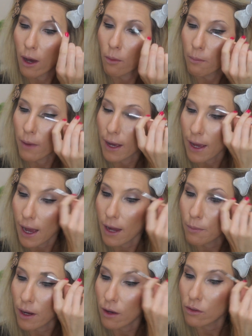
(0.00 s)
out my
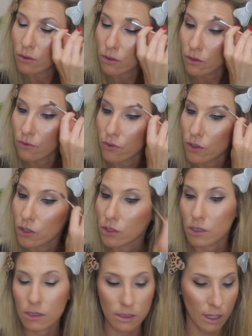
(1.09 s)
eyebrows
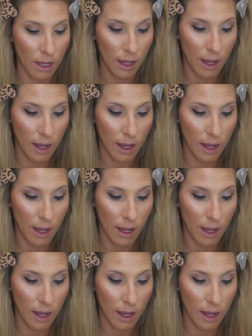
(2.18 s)
first,